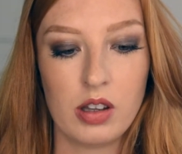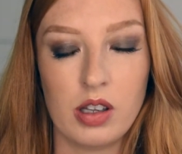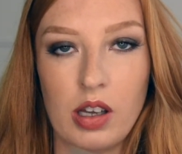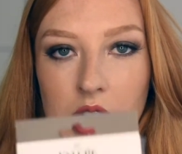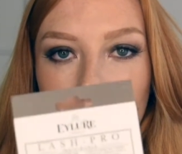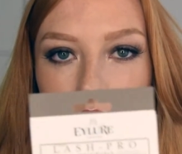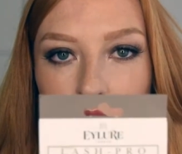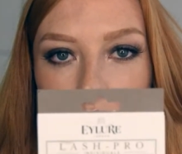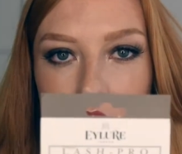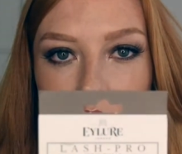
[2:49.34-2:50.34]

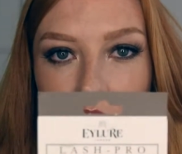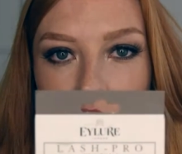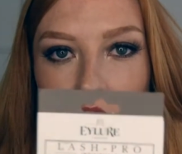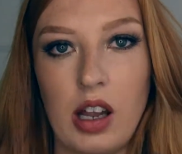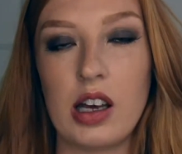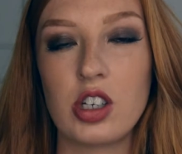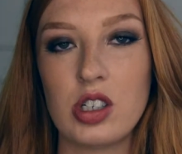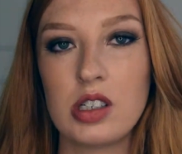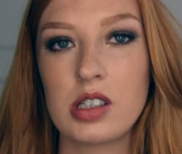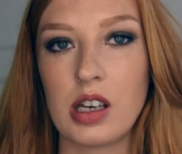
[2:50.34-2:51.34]
Eyeler individual
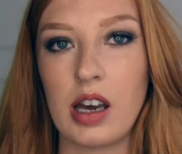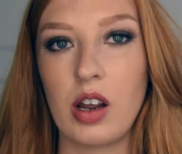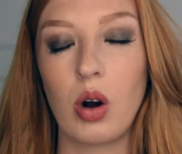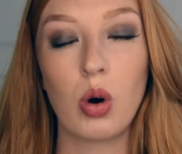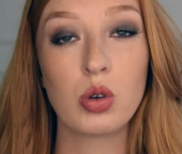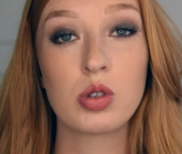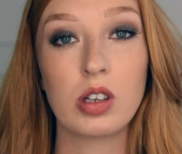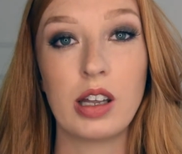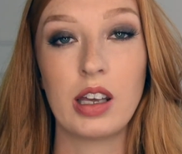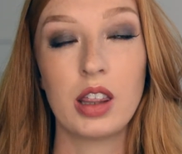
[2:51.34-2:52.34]
lashes, and I also
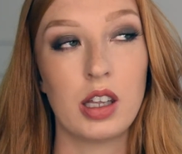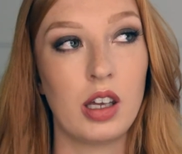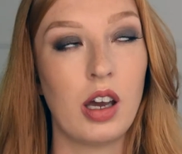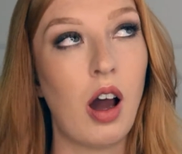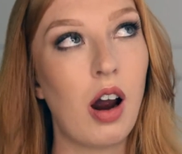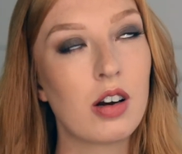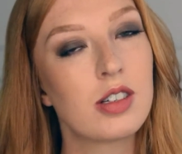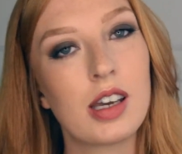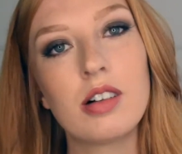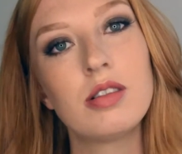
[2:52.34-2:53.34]
like the
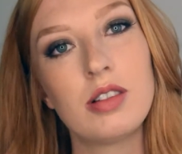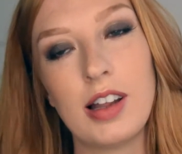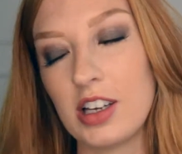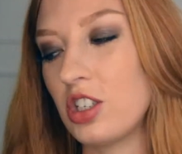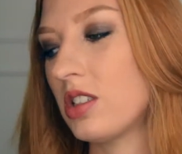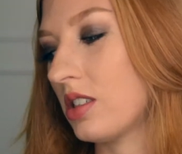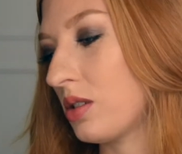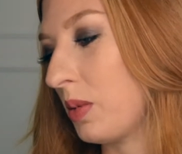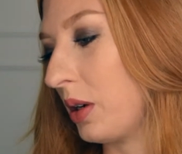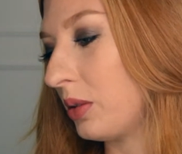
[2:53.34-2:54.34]
Ardell lashes
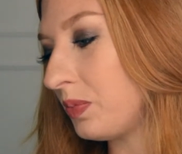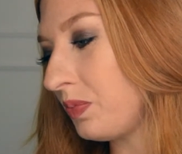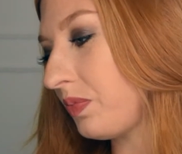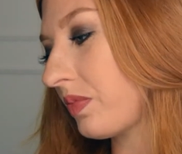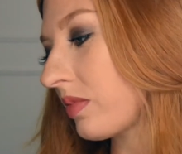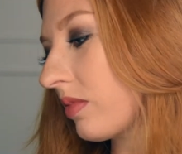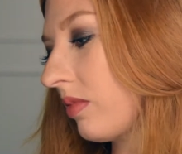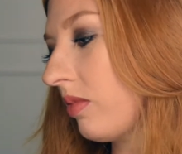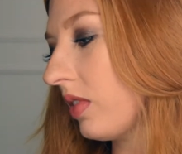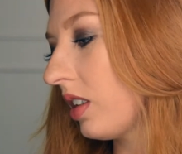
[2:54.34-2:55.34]
as well.
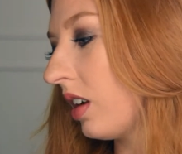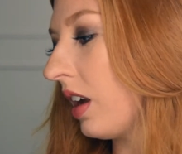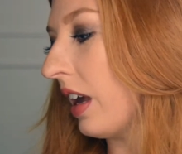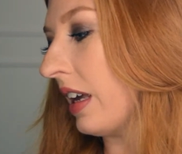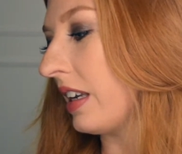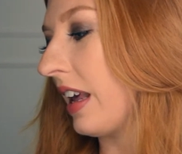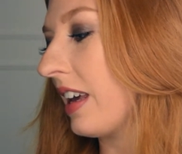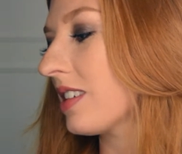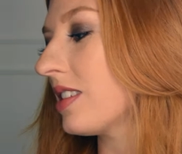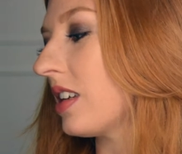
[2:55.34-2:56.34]

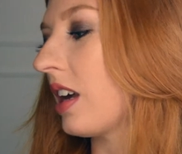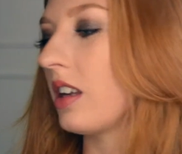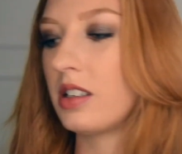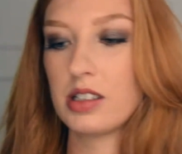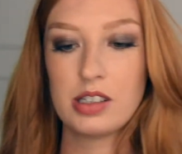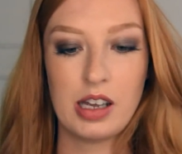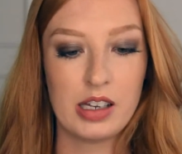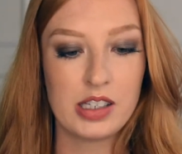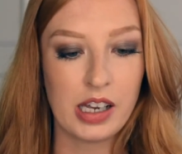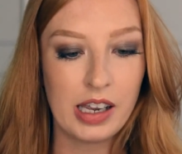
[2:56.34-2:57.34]
Next is a
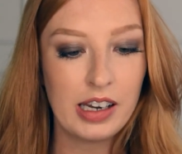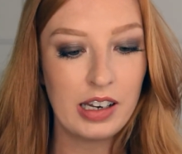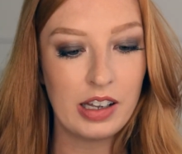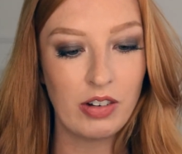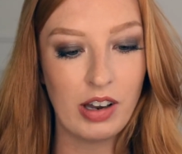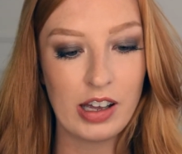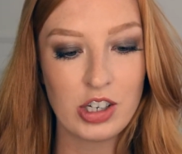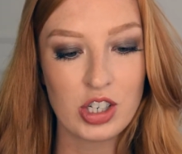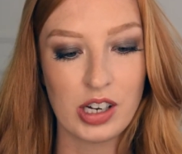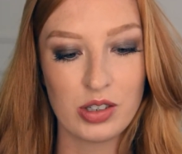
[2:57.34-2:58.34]
tiny little
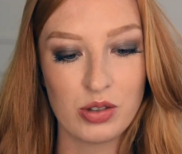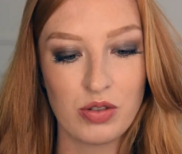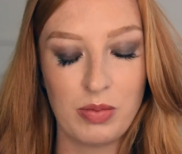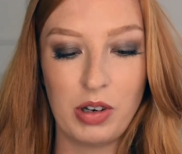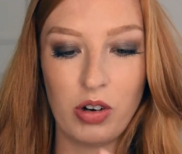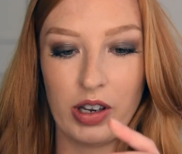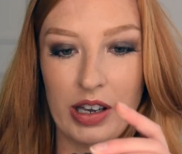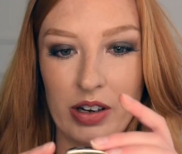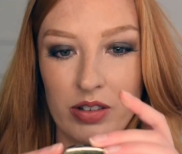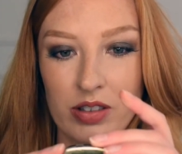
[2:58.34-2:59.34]
eyeshadow from
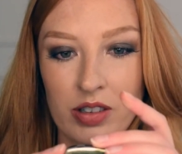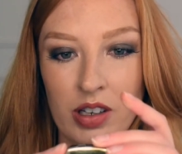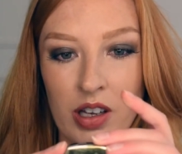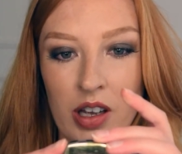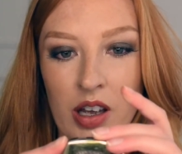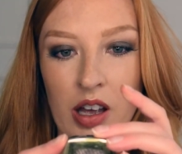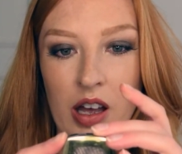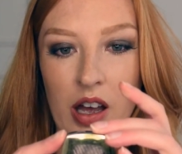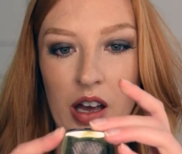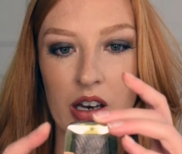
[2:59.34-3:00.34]
L'Oreal,
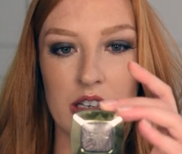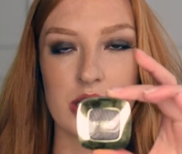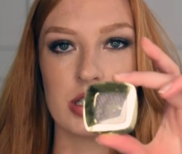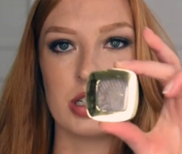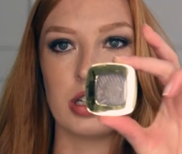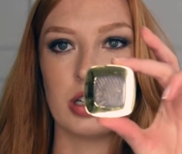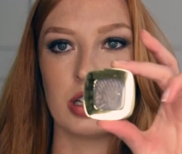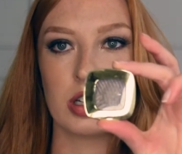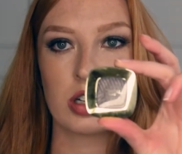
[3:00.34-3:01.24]
and it's the